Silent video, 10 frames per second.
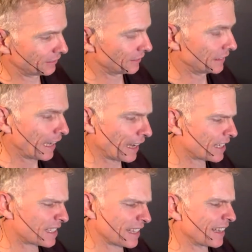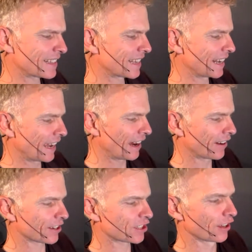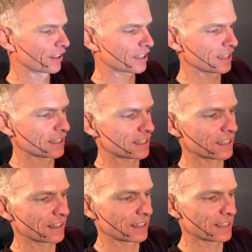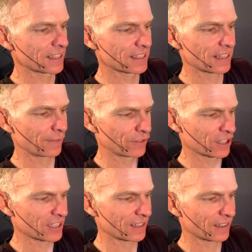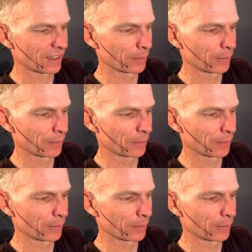Yeah, it's hilarious. So this is if you're just a little